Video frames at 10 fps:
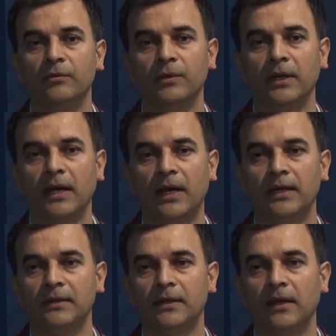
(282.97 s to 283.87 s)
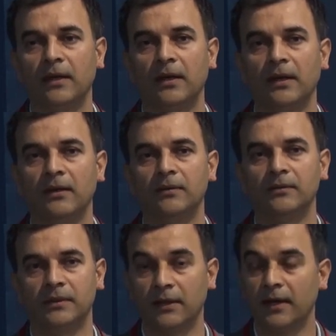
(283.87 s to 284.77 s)

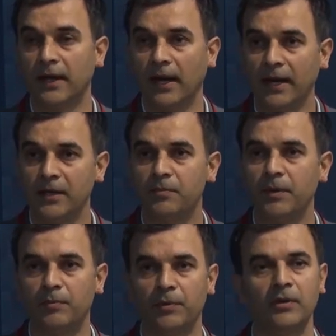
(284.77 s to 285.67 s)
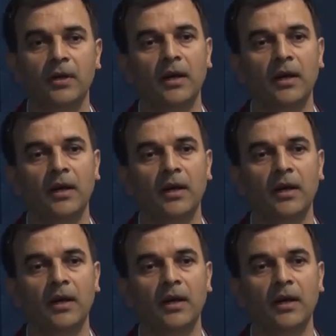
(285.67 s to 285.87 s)
There are 9 people